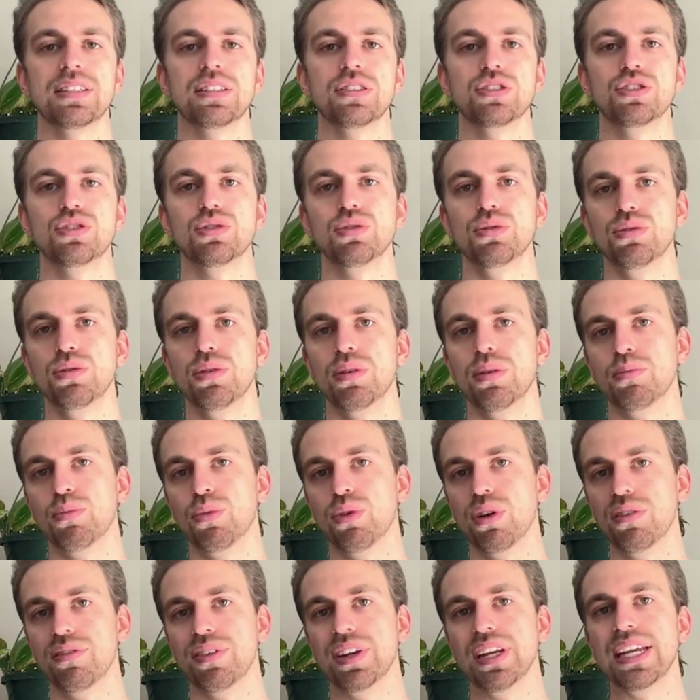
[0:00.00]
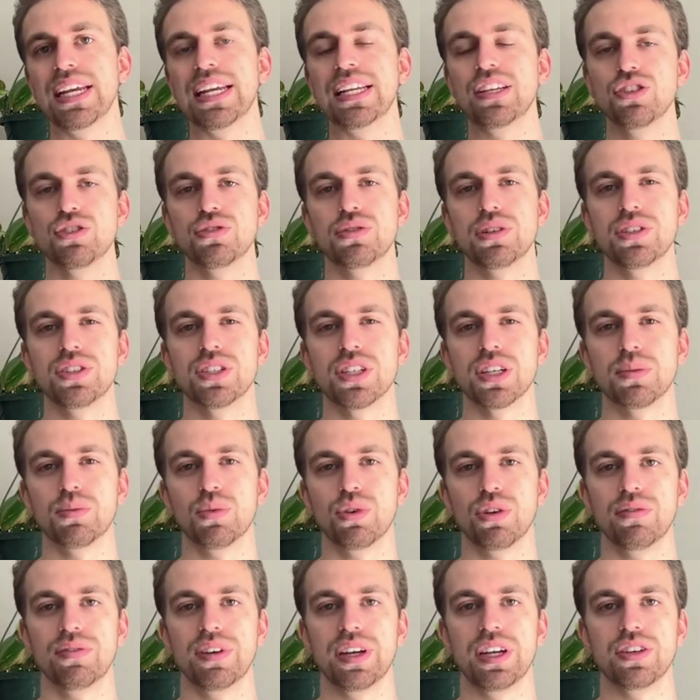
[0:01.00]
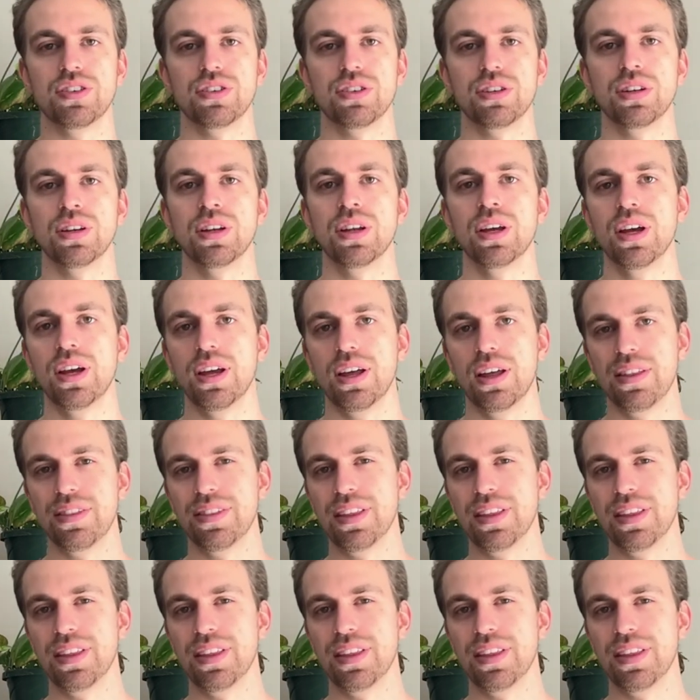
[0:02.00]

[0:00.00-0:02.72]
to more of an intrinsic motivation